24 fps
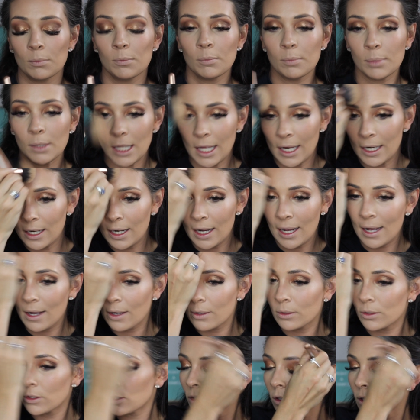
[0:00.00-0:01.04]
blend
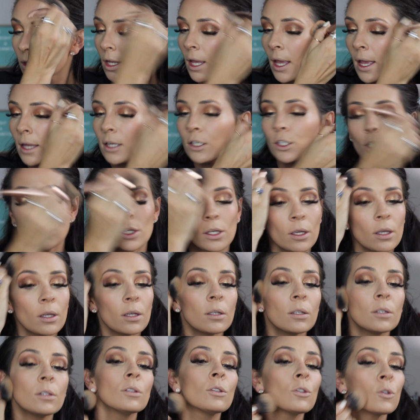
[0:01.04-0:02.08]
out the
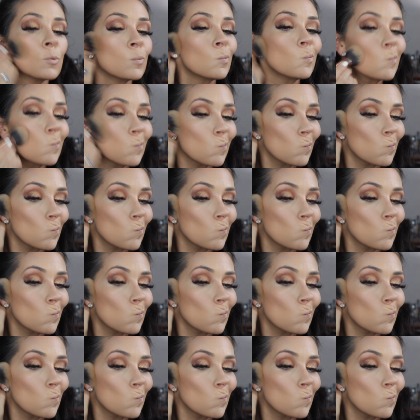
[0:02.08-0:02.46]
edges.